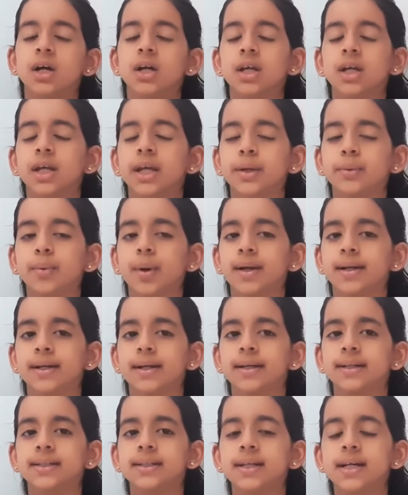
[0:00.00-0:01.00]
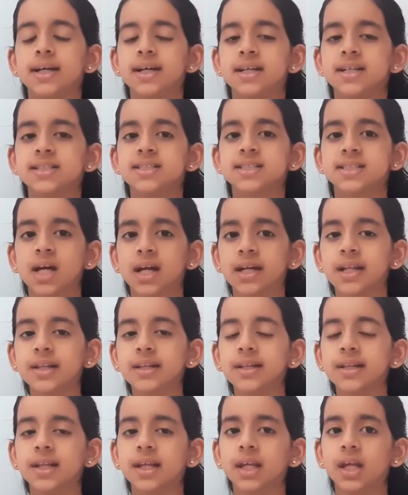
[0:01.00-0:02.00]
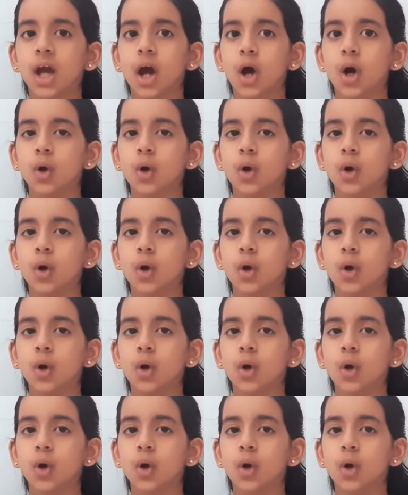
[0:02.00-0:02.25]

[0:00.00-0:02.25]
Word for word: He wondered. Suddenly,